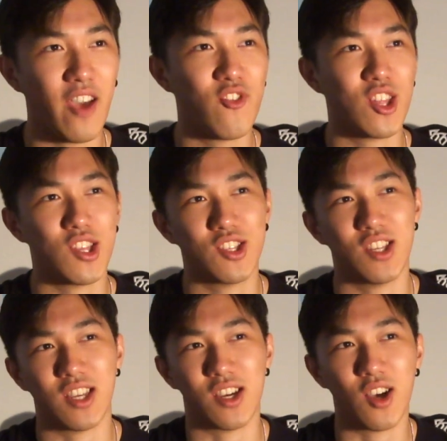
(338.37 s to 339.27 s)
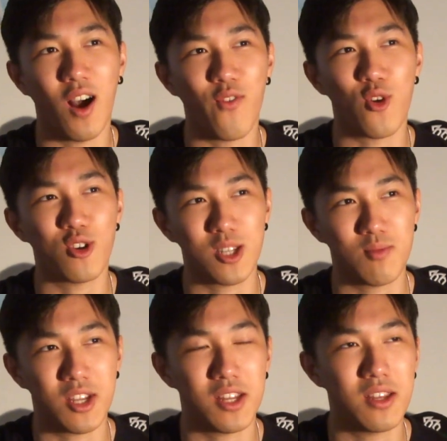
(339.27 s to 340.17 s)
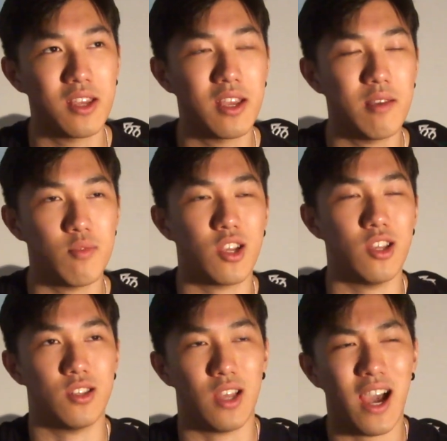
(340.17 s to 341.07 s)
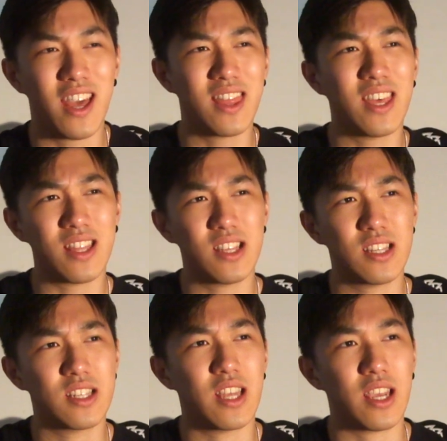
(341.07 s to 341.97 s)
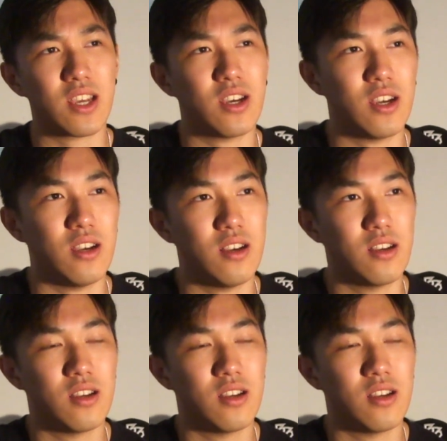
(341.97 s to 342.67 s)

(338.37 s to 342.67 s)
feel like this is like a cover or something, because I think this is like a,